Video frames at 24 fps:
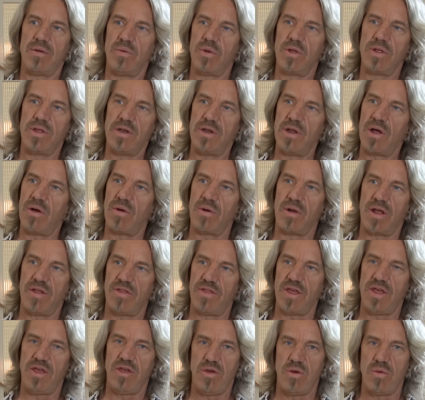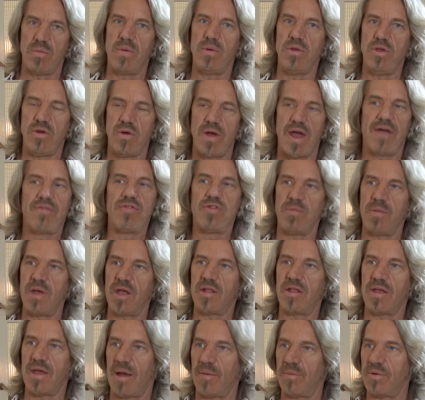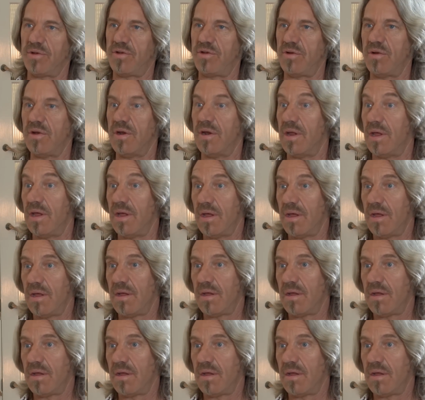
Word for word: I yeah. really don't. I think you you have to make the opportunity.